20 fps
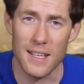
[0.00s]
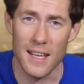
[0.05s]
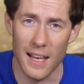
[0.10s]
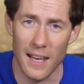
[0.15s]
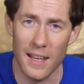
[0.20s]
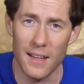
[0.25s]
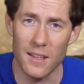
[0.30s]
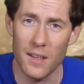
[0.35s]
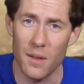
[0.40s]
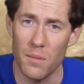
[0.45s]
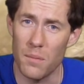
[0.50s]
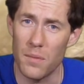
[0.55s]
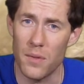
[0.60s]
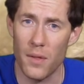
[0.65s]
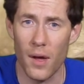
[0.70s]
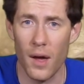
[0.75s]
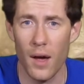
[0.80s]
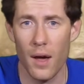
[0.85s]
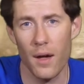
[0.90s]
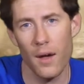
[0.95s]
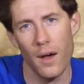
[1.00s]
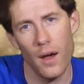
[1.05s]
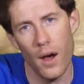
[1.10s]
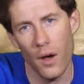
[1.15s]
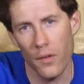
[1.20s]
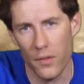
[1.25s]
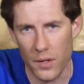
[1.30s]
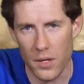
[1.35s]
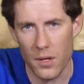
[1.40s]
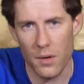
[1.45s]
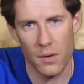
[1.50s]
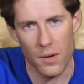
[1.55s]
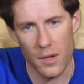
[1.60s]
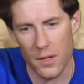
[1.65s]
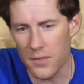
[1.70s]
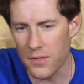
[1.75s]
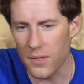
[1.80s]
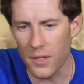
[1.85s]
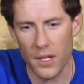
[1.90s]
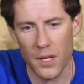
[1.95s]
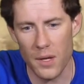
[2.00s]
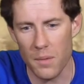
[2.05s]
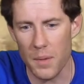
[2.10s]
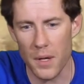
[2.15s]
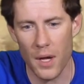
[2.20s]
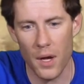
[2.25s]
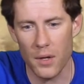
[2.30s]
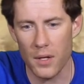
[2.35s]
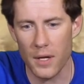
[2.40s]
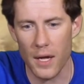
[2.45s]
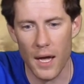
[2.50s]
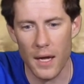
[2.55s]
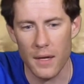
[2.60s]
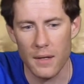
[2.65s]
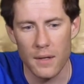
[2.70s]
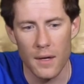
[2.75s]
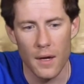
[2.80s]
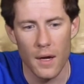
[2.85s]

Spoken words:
killing them that other units are gonna be okay.